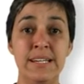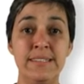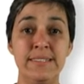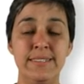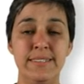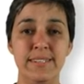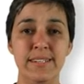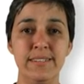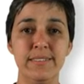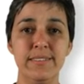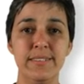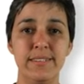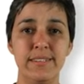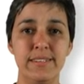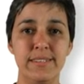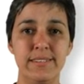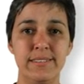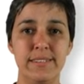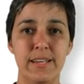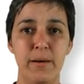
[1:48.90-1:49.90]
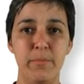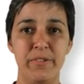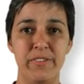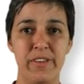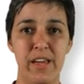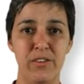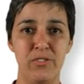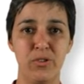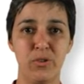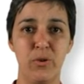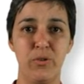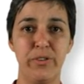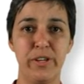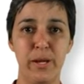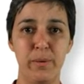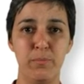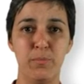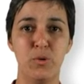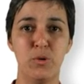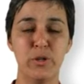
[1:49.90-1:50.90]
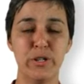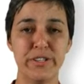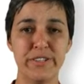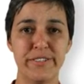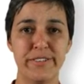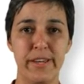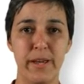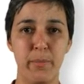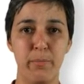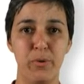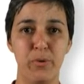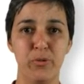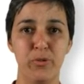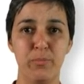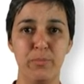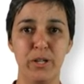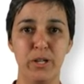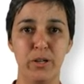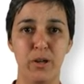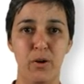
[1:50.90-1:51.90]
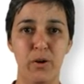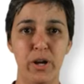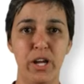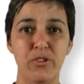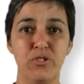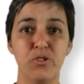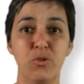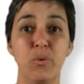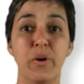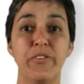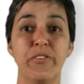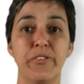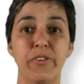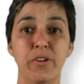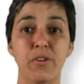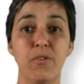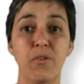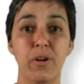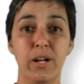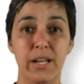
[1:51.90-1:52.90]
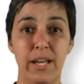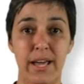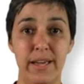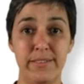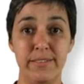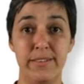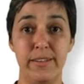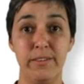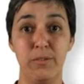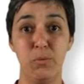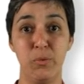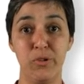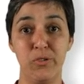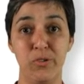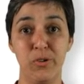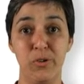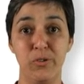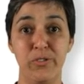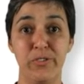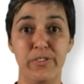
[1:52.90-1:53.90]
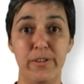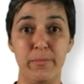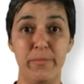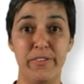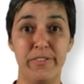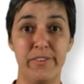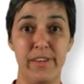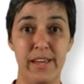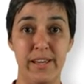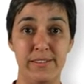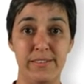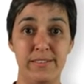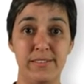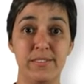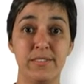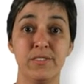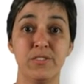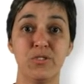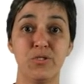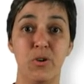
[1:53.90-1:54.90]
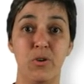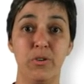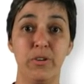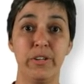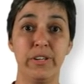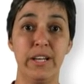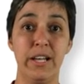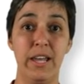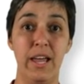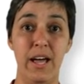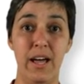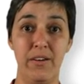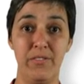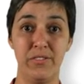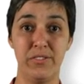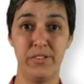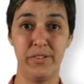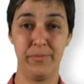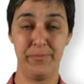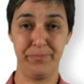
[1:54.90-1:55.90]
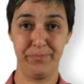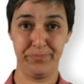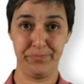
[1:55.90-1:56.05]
Since these subsets contain more samples belonging to a single class than the result subsets shown on the left,